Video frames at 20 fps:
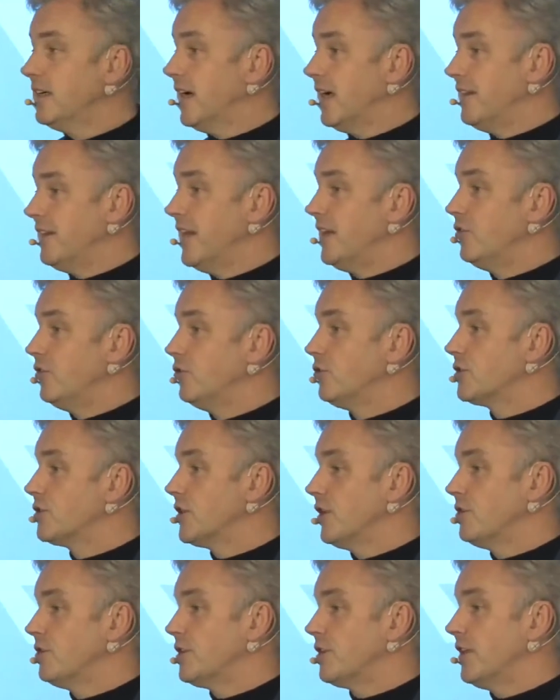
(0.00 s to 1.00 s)
and then
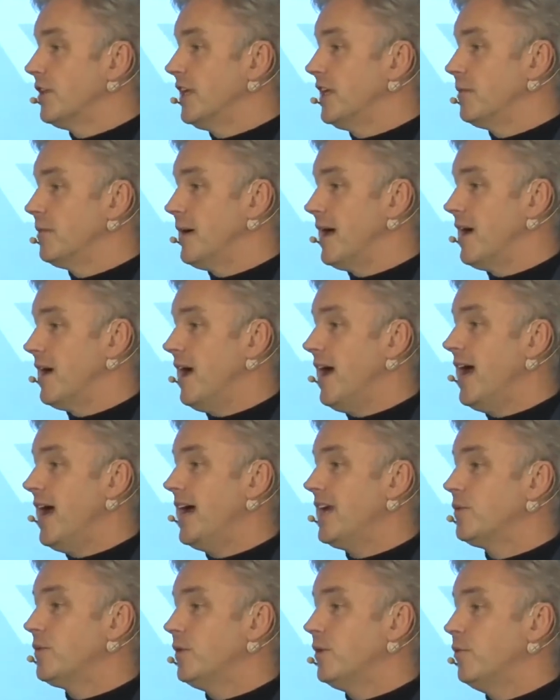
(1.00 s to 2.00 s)
also to think about
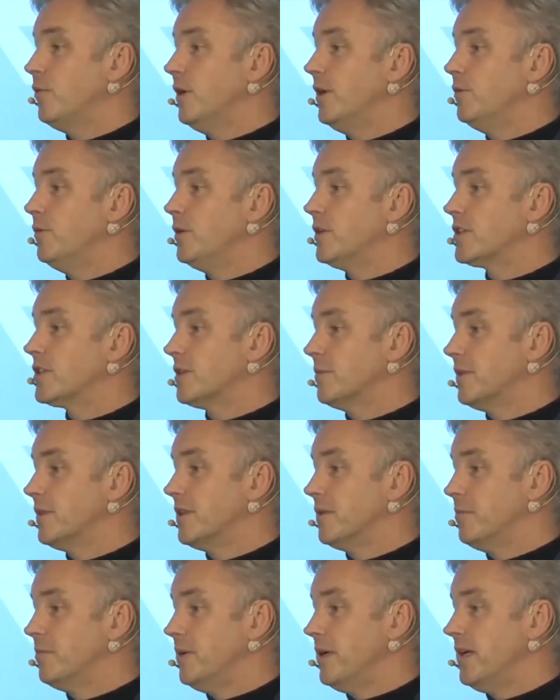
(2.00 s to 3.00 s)
how do we win with some of
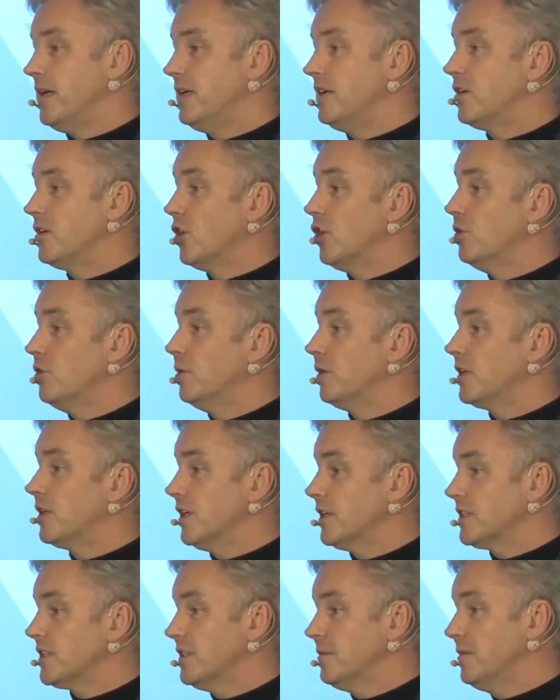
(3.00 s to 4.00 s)
the big global
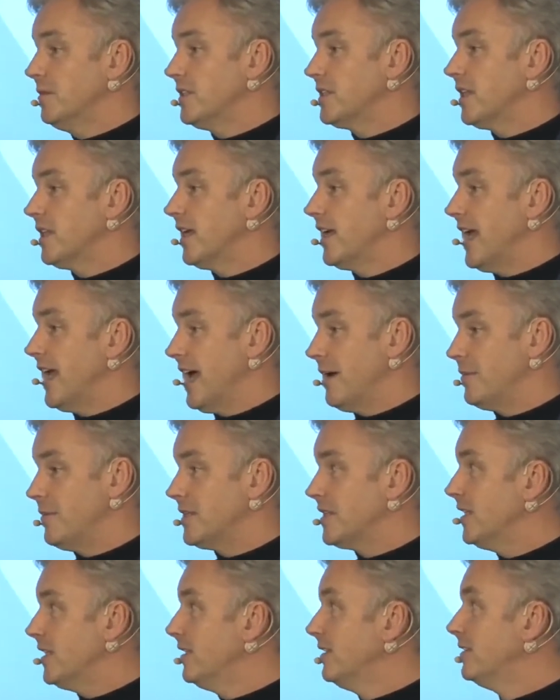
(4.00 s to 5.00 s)
customers like
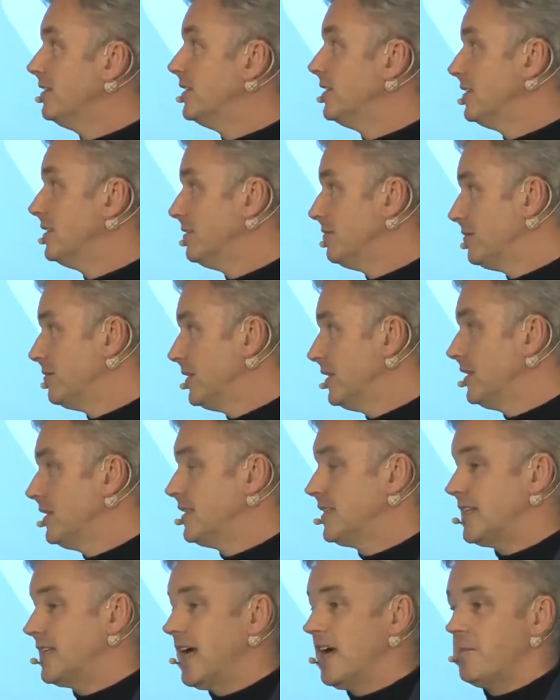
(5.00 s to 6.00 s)
Amazon,
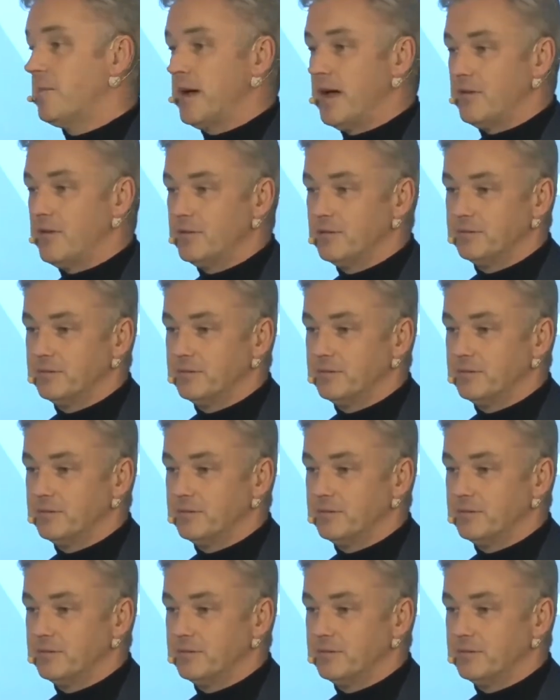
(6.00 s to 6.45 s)
Taobao.